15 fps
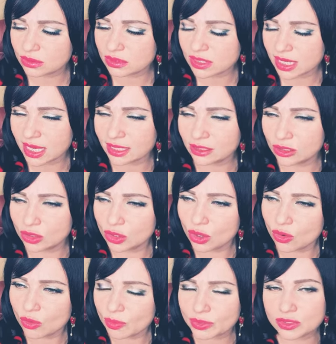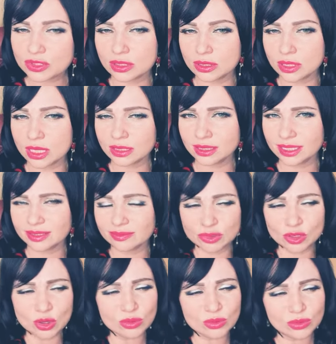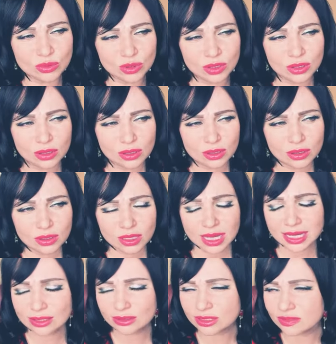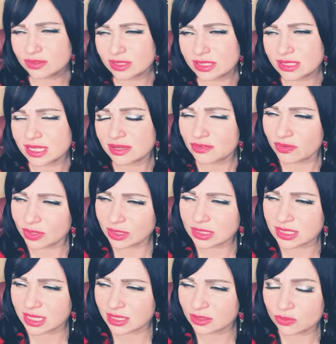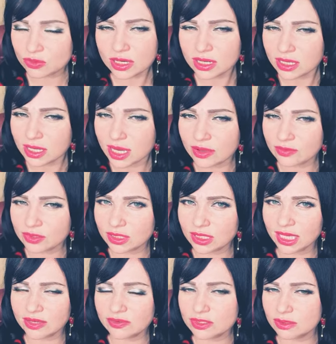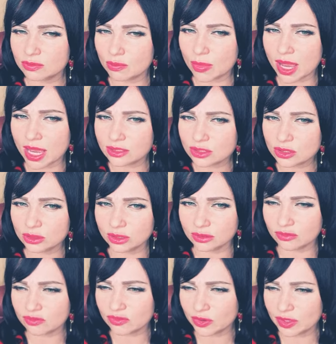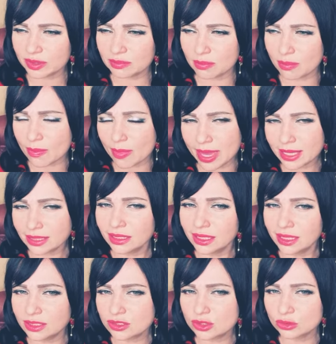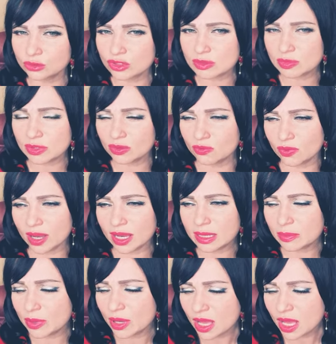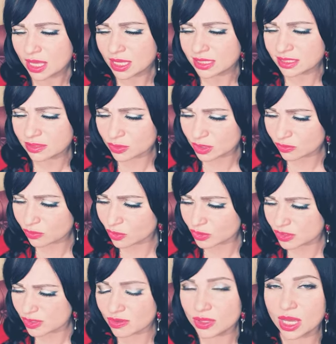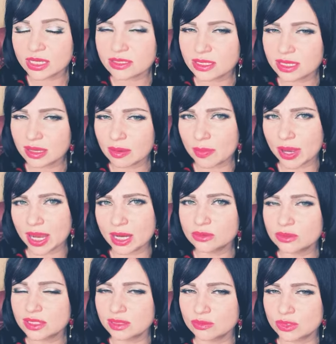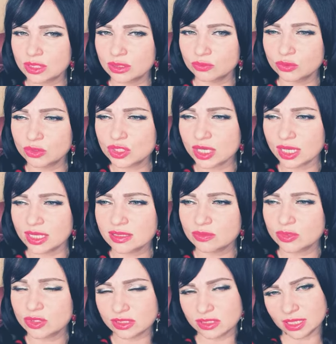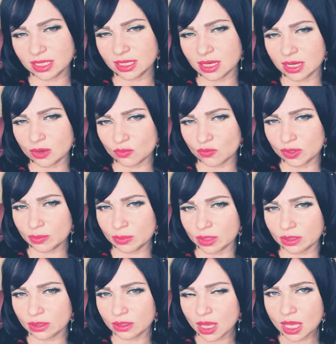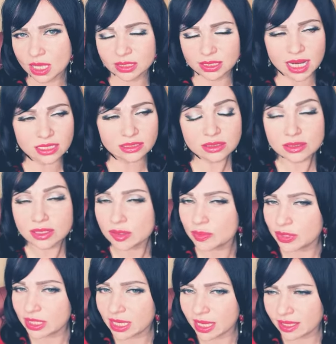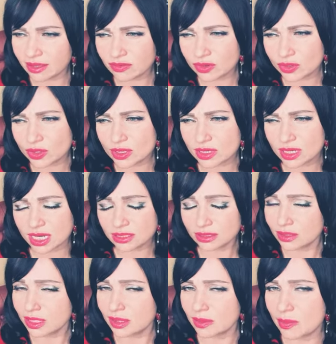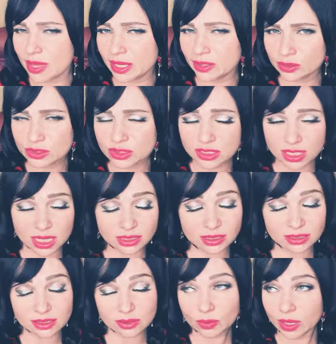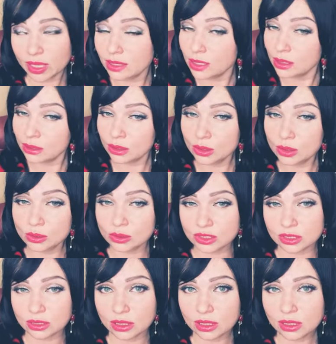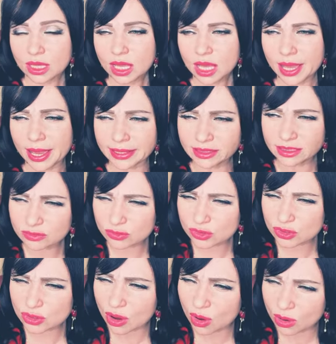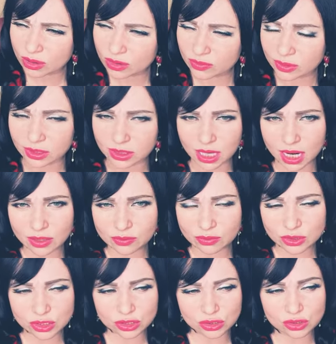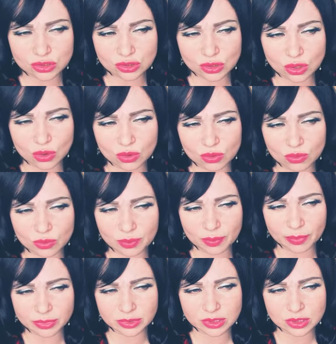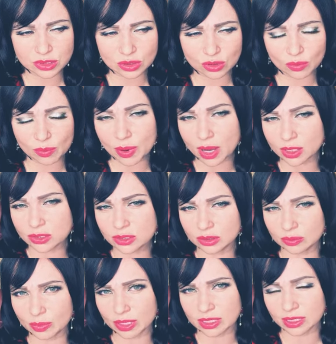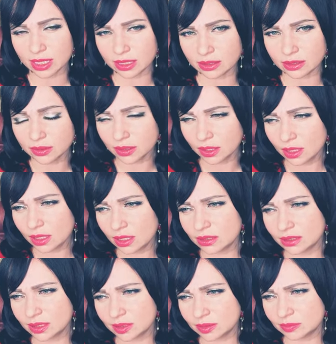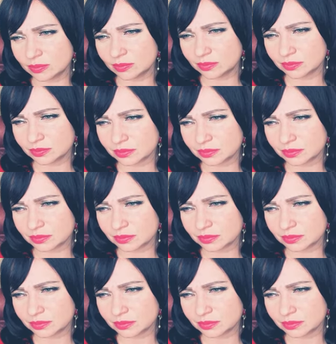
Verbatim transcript: they had no personal like no I don't even they felt they really have gives a masculine, very manly, so to speak, vibe. So there was nothing about them that would tell them that they are women. Not in their behavior, not in their manners, not in the way they looked. And it was awkward. I was just so so puzzled by that. Um,